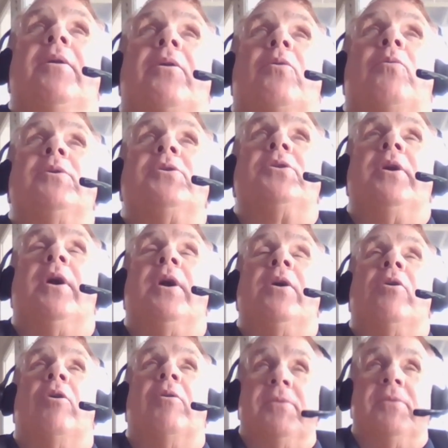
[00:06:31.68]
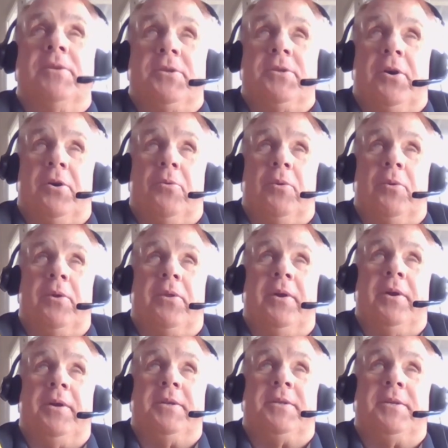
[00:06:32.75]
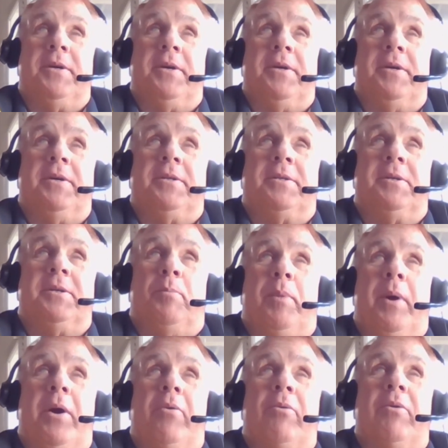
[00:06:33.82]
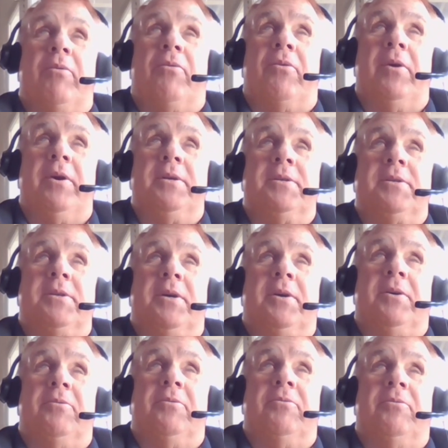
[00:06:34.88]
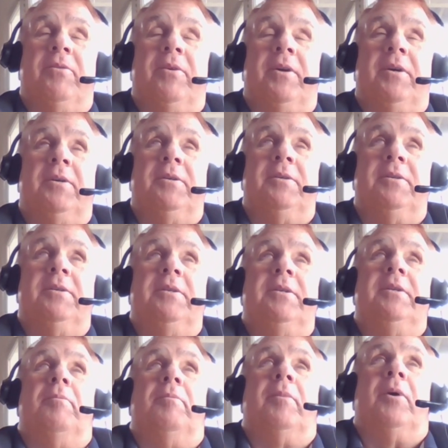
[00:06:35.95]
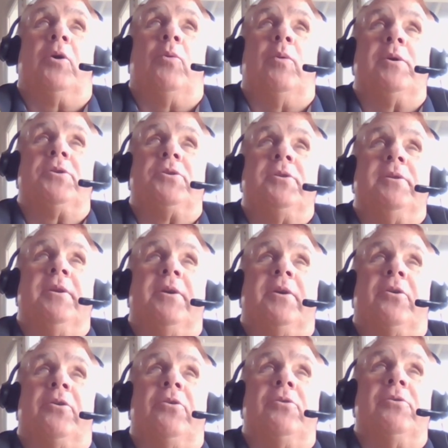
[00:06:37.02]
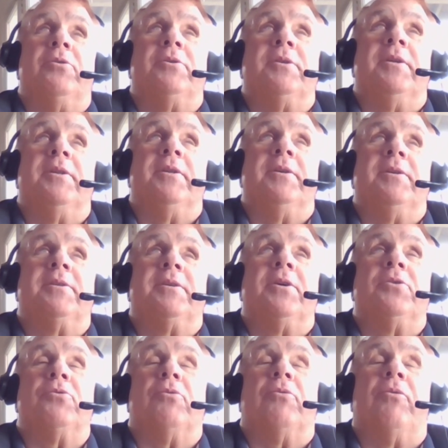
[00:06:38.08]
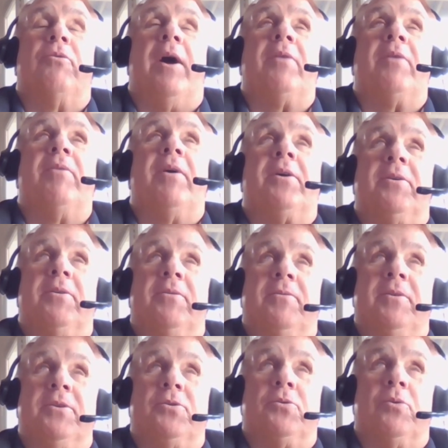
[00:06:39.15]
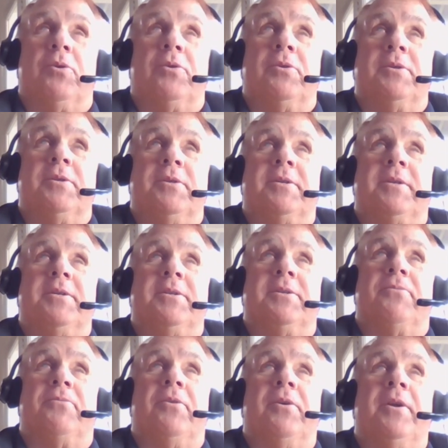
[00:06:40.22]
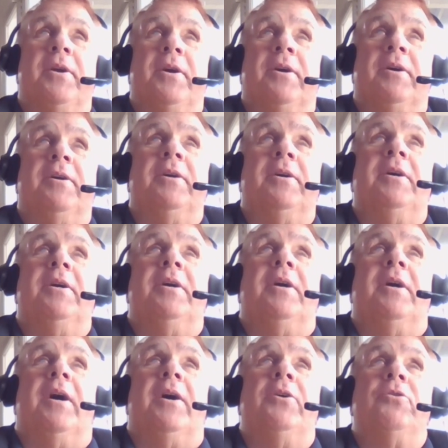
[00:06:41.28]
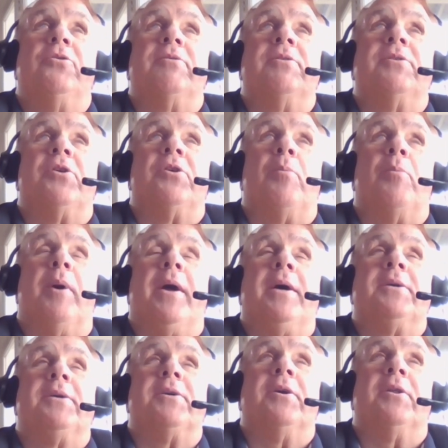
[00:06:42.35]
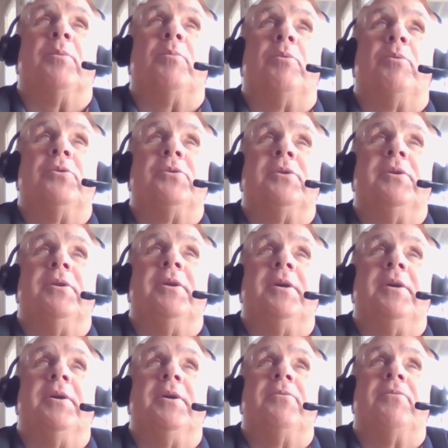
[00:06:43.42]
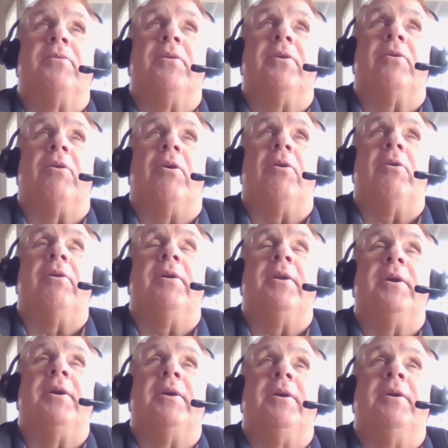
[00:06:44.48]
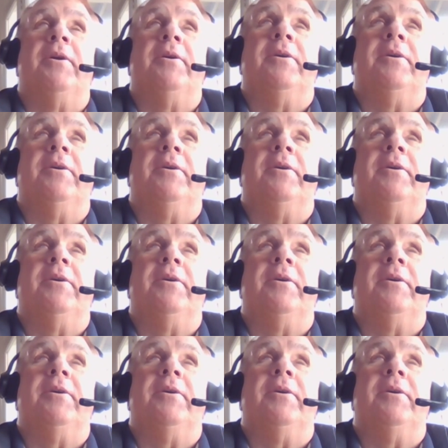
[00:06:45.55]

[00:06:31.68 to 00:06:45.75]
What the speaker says: the question I often start with, and it's a paraphrase of a question that occurs in the Schedule for Affective Disorders and Schizophrenia. I usually start by asking the person if there are any